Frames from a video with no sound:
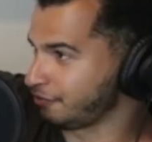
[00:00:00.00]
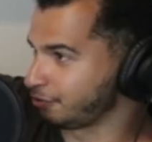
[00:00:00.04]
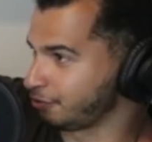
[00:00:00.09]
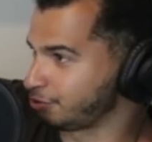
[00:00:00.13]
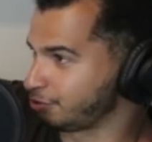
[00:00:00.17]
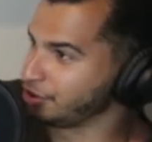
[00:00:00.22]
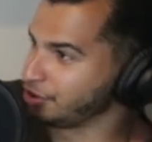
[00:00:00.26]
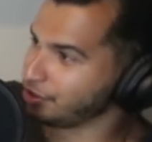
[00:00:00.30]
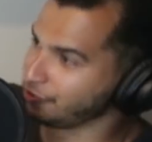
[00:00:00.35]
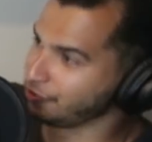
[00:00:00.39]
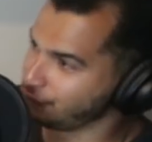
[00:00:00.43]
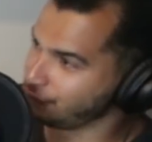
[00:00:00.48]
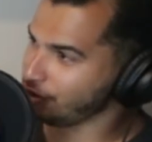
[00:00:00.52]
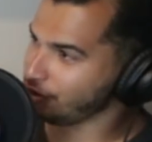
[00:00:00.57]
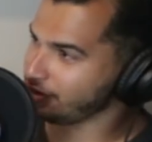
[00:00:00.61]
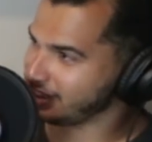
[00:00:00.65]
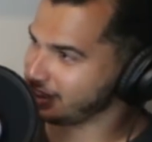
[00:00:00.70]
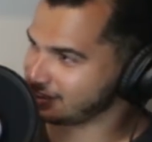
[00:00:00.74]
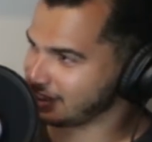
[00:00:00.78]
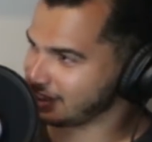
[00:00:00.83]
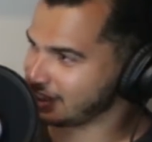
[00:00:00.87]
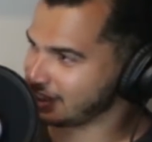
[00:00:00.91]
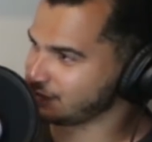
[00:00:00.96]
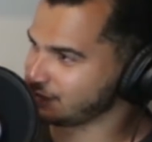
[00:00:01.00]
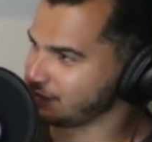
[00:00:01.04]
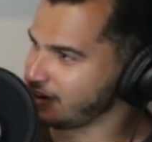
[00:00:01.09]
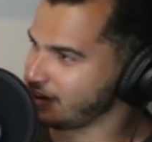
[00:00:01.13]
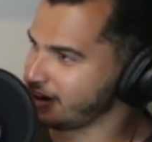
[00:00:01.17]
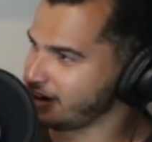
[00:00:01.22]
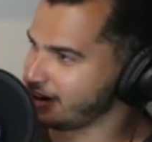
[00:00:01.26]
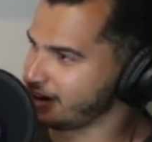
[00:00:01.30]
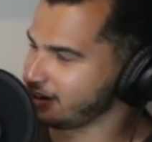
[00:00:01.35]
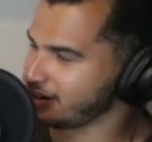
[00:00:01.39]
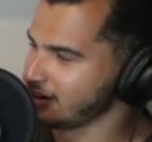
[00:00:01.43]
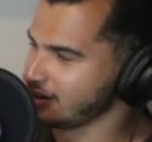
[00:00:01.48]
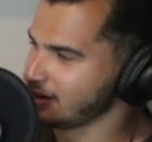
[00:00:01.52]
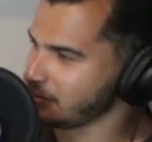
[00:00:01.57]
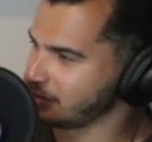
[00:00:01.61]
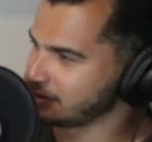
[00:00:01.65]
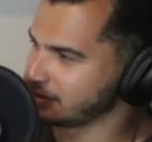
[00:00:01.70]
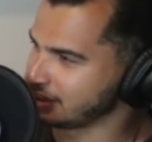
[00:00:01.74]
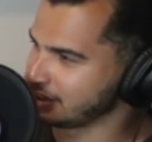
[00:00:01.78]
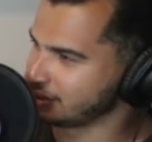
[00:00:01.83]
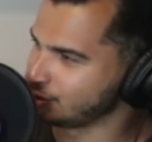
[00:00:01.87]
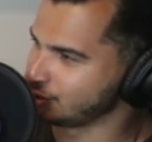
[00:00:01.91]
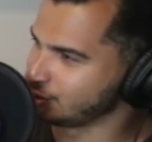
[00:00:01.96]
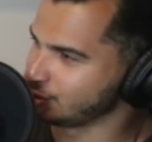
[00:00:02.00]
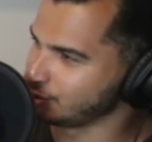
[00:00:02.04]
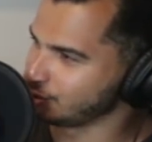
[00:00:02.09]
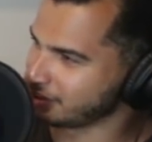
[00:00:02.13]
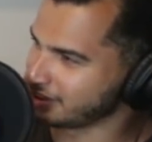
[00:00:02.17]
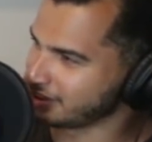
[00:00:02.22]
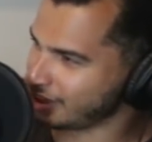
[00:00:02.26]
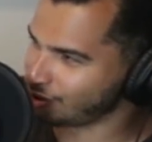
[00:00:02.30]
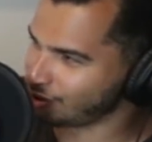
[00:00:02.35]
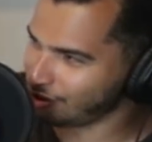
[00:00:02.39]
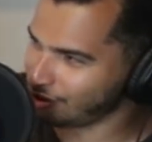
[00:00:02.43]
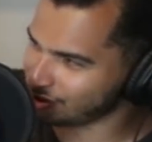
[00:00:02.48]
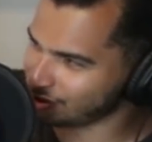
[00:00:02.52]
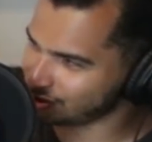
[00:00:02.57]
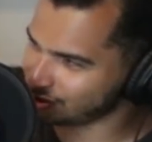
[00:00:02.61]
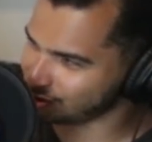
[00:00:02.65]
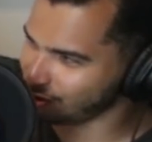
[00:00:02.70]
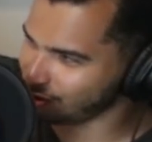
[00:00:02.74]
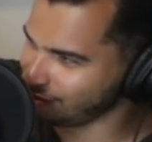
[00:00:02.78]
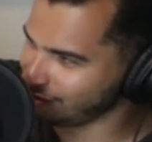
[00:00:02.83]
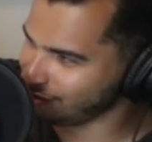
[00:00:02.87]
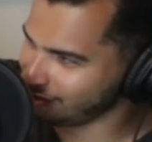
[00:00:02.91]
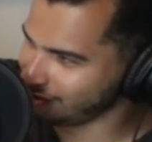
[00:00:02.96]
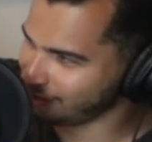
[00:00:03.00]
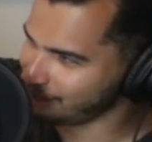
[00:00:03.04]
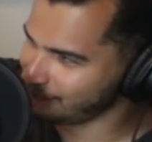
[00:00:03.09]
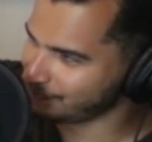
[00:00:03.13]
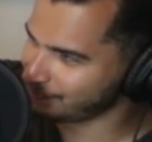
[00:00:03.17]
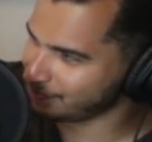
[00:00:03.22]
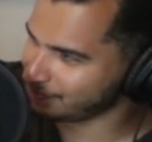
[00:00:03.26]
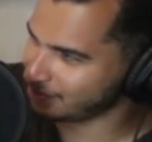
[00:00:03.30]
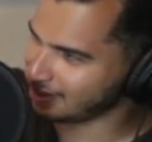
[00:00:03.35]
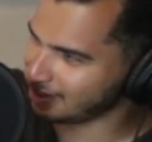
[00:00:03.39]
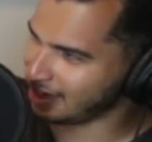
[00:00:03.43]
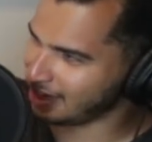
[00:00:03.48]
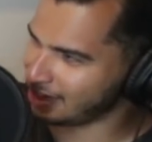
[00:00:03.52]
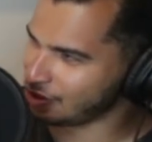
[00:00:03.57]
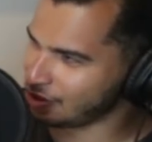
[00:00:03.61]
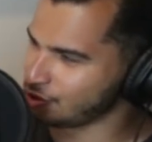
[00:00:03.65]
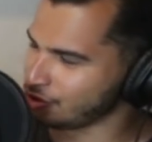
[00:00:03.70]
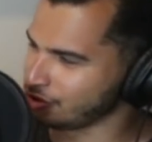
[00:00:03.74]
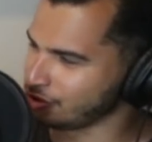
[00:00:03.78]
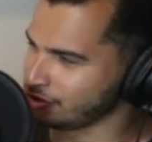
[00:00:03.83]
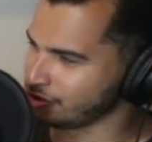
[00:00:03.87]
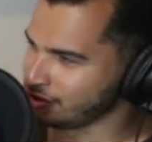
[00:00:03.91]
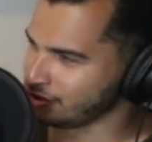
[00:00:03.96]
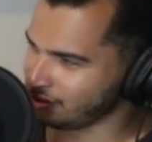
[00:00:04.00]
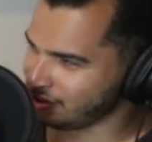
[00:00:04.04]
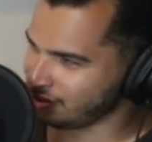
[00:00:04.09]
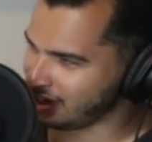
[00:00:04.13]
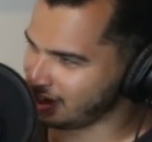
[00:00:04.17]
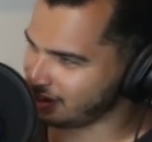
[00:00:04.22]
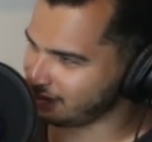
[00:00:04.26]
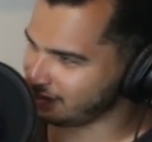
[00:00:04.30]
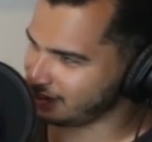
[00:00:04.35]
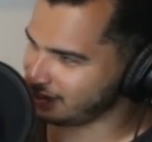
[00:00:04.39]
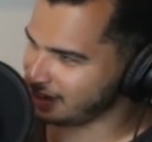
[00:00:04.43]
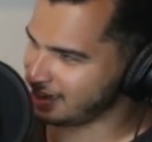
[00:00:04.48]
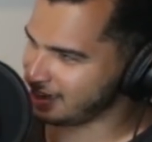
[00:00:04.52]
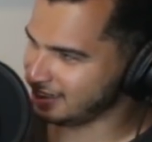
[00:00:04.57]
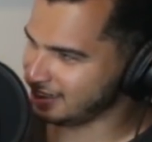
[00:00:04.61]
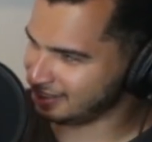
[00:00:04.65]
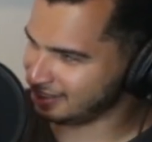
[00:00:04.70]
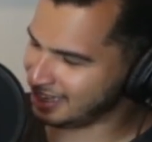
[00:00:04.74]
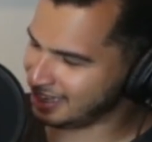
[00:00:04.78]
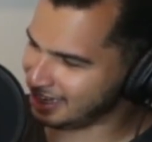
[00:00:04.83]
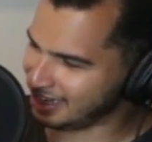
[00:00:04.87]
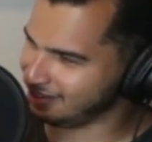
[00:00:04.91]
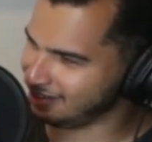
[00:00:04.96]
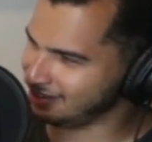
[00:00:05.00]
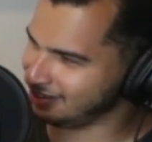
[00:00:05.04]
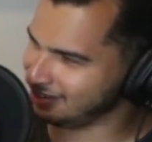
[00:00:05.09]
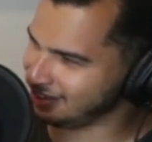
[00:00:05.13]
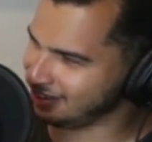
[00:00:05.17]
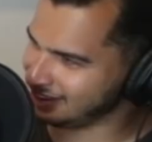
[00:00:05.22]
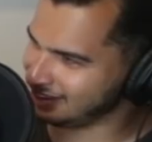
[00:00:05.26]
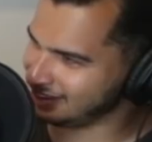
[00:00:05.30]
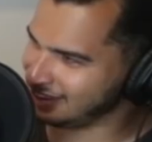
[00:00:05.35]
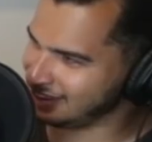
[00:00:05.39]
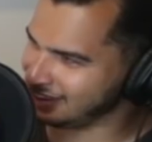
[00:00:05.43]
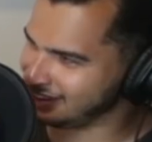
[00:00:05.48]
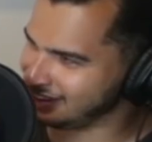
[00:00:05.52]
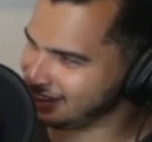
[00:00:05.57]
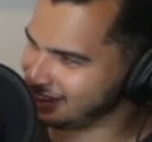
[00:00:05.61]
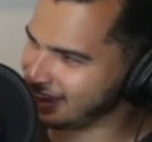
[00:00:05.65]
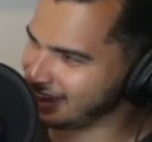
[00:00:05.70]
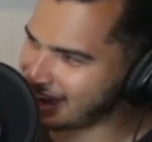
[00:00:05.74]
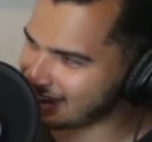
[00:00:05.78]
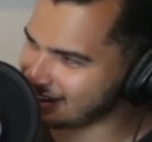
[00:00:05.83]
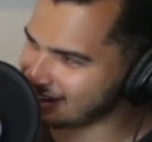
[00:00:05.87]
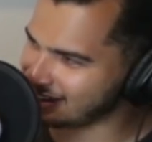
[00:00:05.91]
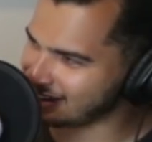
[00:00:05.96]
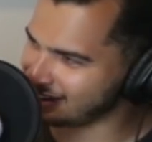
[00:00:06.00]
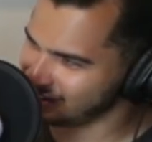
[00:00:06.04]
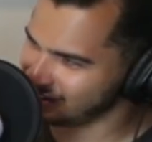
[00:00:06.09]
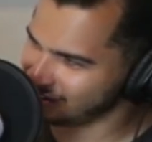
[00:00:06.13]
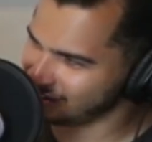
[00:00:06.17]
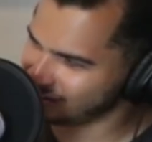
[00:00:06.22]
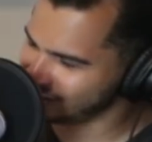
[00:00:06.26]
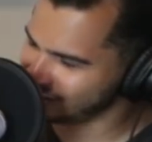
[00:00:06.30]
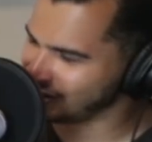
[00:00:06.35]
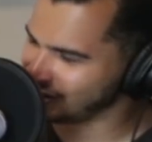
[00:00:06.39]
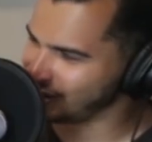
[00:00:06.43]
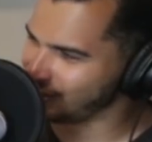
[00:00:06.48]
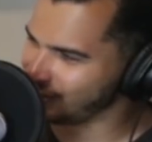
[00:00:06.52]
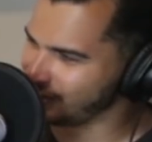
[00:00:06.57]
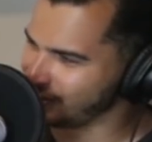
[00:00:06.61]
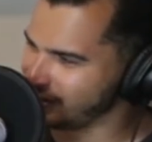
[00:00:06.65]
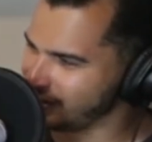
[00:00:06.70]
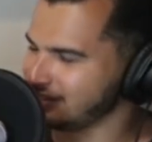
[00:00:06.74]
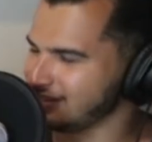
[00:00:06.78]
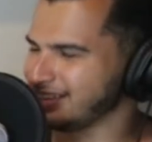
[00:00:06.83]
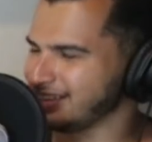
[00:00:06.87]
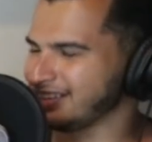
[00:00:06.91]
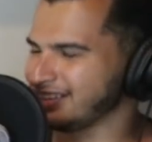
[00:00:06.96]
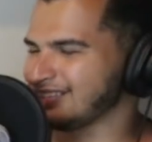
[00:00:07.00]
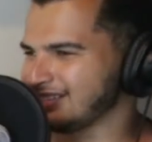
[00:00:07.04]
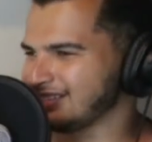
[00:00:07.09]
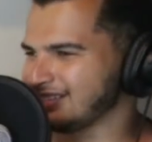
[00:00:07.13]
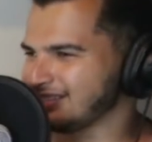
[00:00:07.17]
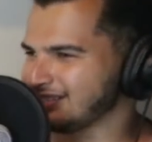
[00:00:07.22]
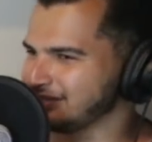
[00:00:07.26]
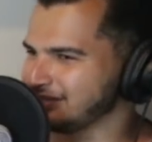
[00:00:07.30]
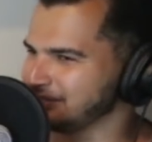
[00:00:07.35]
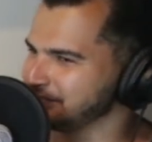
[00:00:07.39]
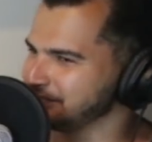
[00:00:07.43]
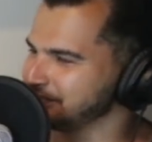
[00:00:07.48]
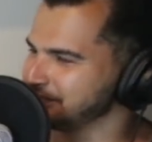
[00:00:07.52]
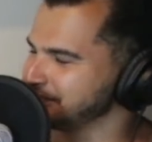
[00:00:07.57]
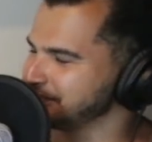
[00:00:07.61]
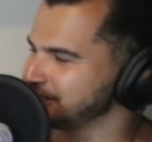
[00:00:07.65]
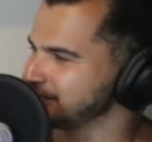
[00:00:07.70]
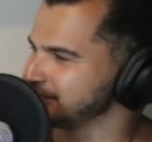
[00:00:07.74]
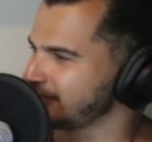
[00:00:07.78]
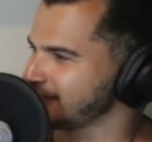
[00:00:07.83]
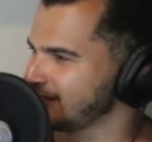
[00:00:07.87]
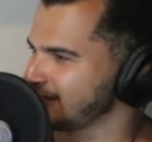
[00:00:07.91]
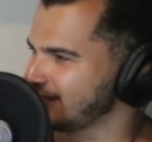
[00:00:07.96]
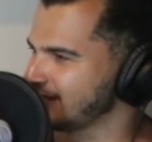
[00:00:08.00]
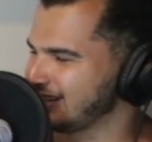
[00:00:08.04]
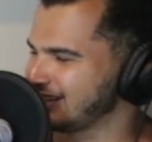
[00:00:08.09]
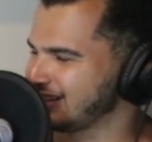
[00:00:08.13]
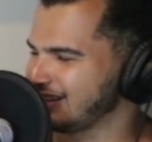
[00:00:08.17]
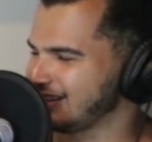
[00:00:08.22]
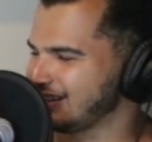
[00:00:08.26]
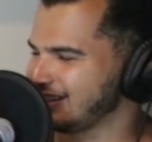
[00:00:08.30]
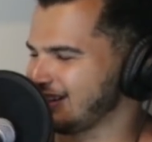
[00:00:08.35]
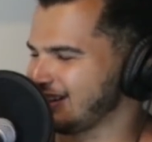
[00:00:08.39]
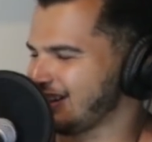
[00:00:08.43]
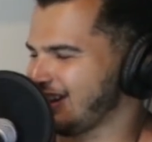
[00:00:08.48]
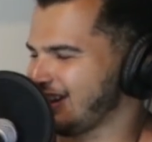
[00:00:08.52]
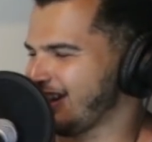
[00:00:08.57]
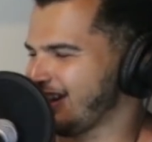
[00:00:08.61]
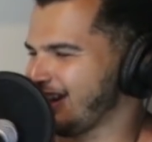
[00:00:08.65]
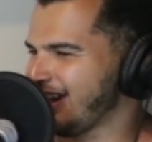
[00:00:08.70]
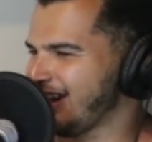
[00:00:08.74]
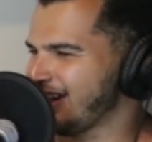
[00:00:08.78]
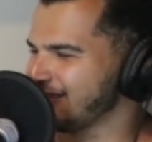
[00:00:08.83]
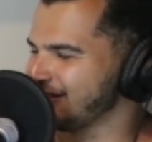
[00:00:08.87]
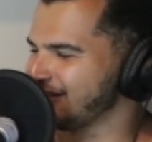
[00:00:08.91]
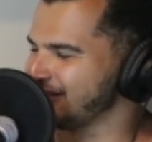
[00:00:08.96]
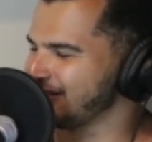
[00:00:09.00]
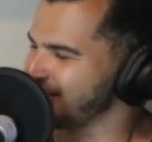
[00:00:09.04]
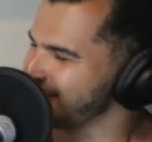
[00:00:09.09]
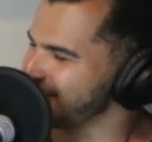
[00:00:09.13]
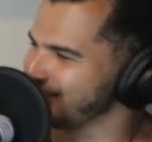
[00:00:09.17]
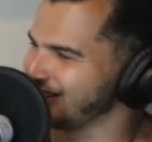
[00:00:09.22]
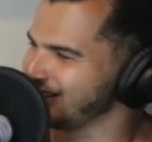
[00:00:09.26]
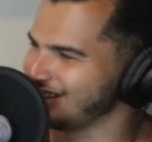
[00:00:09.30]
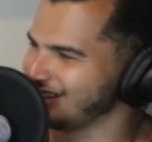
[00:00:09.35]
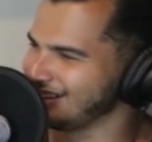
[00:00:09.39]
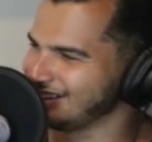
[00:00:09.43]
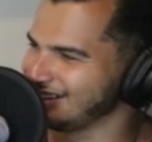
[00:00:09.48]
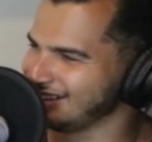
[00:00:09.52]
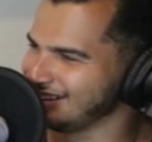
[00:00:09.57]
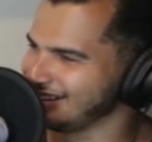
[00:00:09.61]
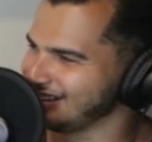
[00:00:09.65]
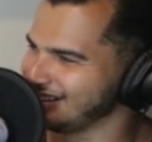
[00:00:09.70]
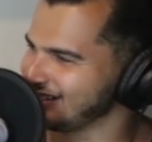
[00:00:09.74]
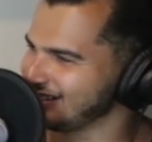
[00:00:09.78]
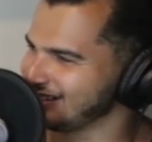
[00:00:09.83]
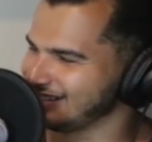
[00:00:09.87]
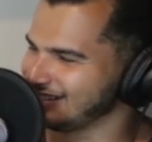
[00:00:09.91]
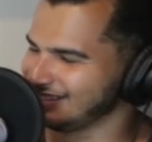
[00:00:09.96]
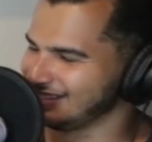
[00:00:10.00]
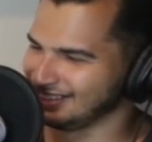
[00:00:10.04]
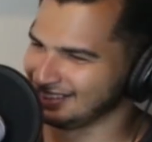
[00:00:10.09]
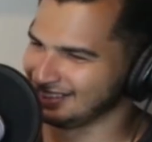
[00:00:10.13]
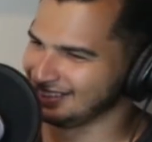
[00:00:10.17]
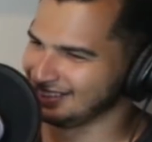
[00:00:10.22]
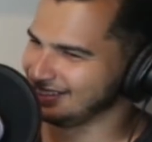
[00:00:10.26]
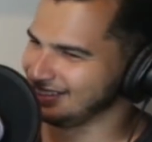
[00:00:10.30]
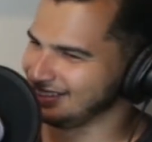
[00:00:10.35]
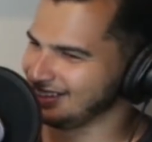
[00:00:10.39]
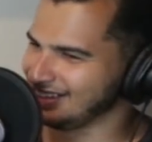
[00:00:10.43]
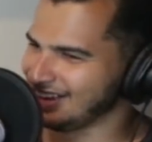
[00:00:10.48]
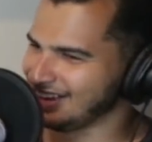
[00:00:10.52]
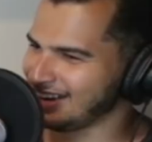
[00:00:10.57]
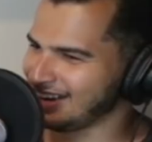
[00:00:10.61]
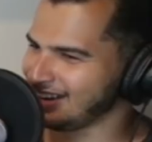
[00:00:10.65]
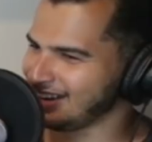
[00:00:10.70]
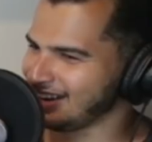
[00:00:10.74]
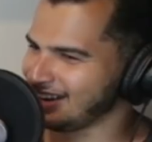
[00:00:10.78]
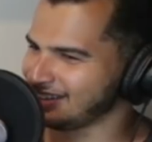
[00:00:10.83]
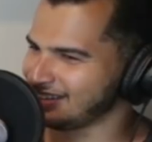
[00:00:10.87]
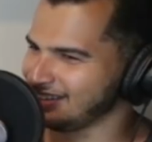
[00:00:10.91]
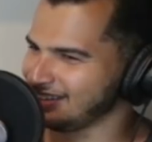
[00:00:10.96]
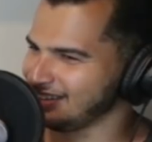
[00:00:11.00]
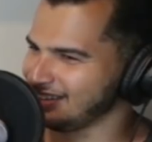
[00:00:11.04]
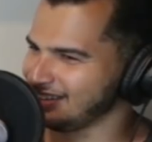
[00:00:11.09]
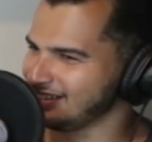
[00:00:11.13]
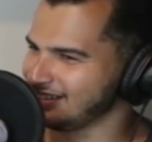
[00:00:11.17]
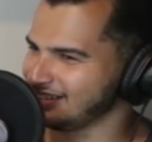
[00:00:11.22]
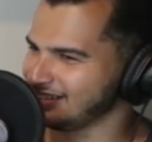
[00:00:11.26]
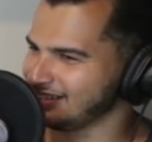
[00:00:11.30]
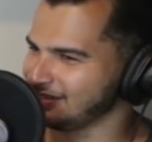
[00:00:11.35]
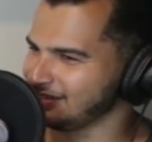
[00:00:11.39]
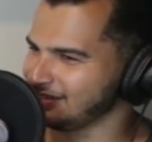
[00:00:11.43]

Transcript: 3 to 4, that's fine. But then doing that crossover, and then you kind of hit that gate, and then you go in, like I don't know, man. Like I think